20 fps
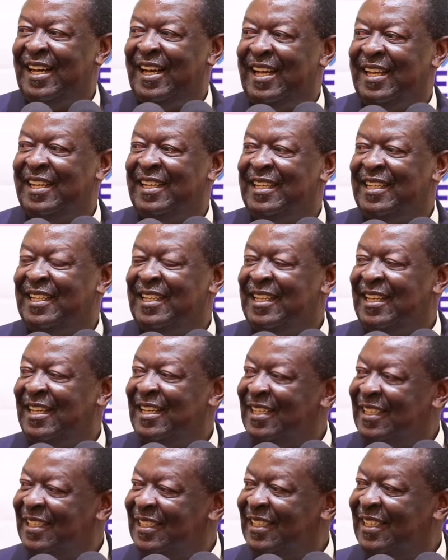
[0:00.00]
And
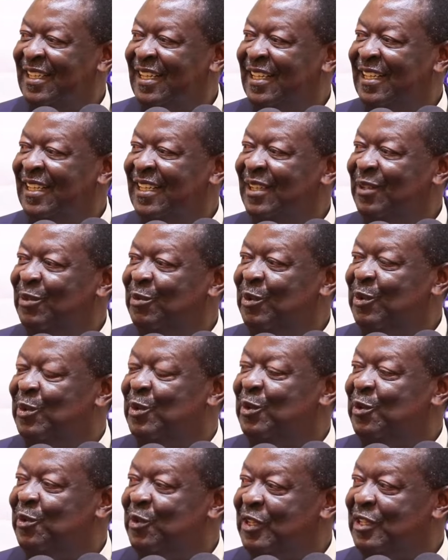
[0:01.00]
we
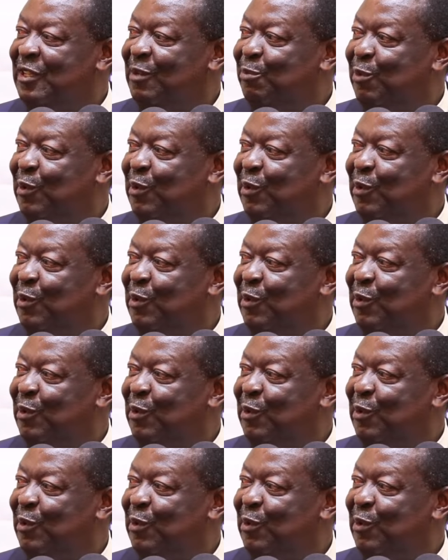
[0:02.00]
could reach a